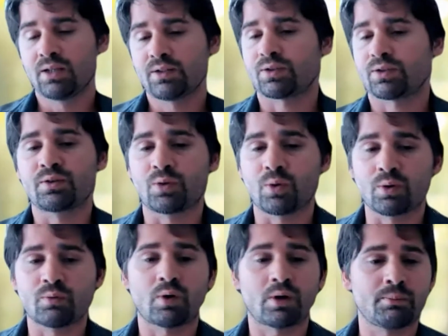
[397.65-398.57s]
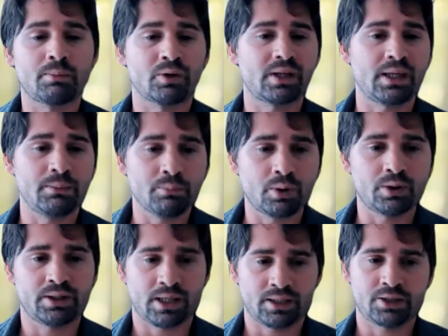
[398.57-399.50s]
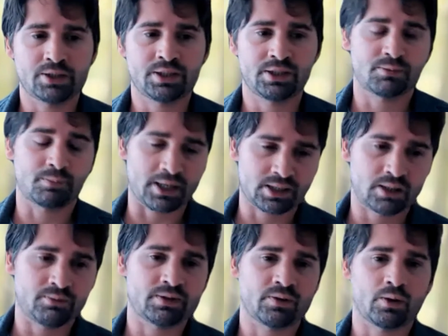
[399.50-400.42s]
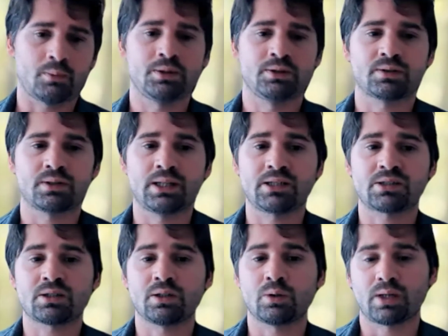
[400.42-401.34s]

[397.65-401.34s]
So don't worry about embodied energy, especially with thermal insulation.